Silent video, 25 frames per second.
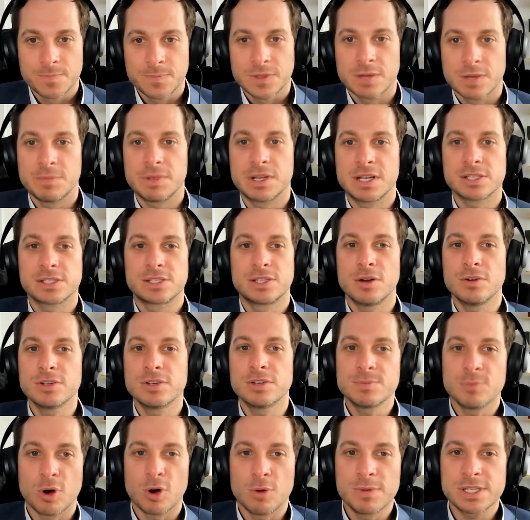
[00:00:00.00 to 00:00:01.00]
Because
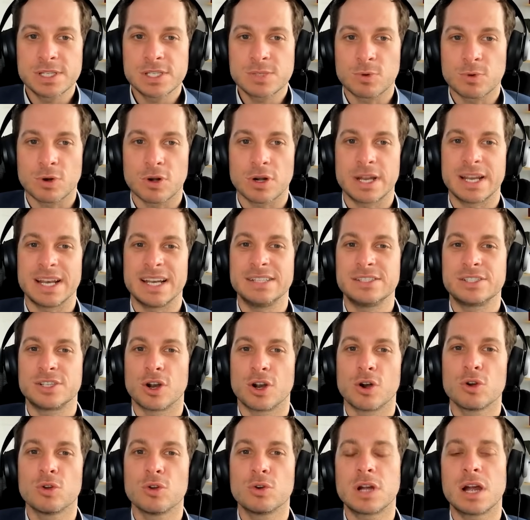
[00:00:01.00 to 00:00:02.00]
those moments were an
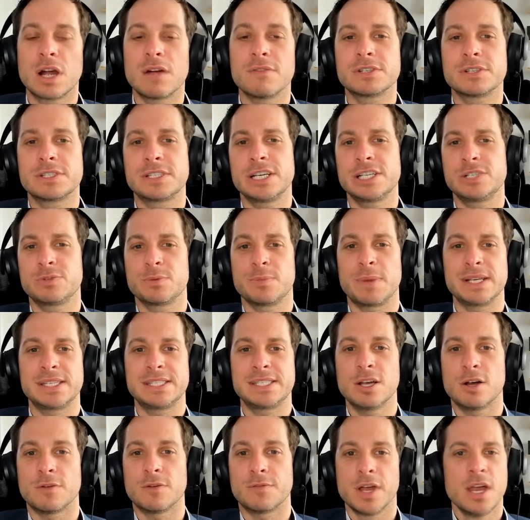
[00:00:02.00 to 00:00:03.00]
internal conversation with
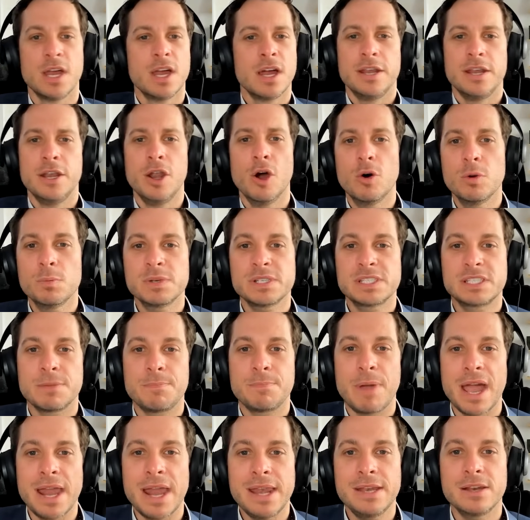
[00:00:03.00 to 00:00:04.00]
myself. No one was
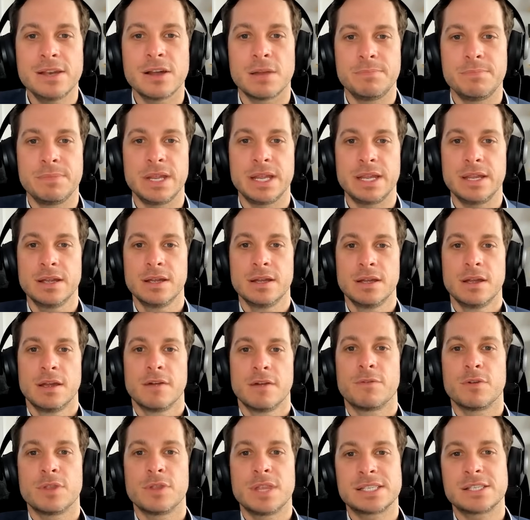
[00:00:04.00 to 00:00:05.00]
depending on me
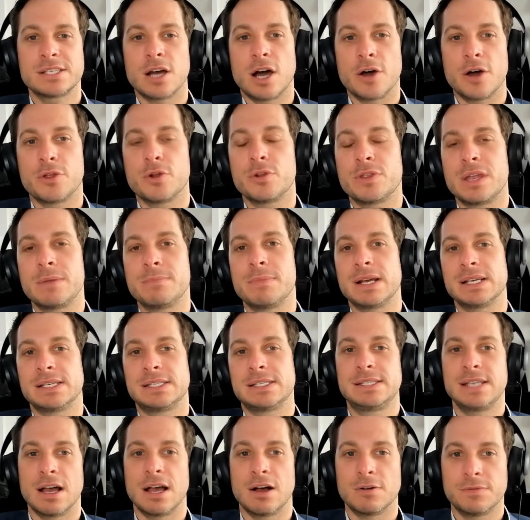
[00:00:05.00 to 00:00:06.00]
for this other than
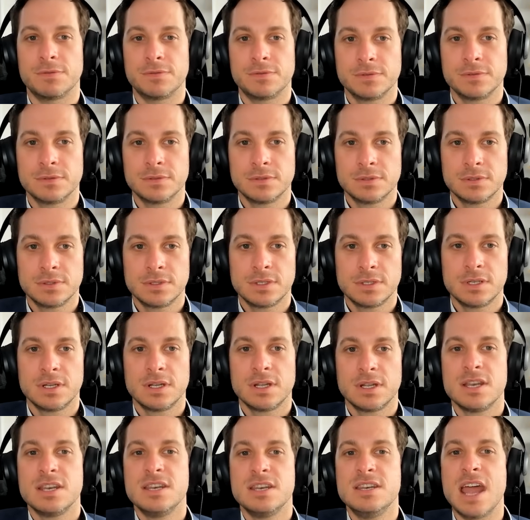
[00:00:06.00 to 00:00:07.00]
myself.
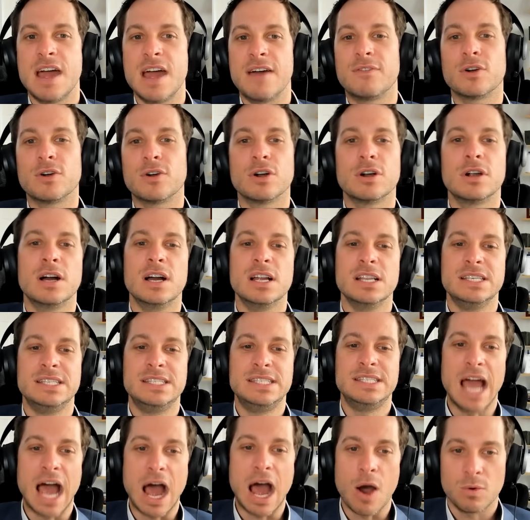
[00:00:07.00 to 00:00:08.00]
Never a
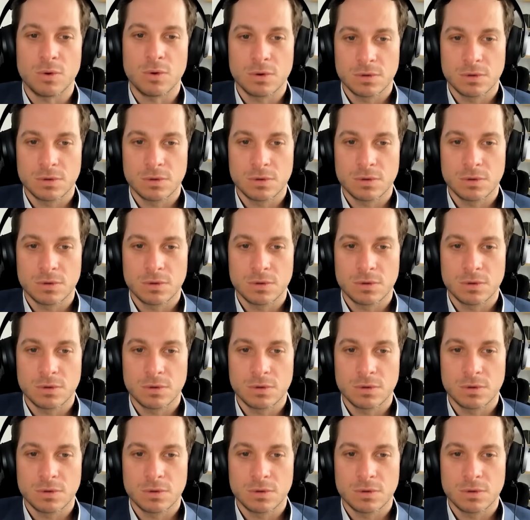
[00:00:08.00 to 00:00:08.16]
doubt.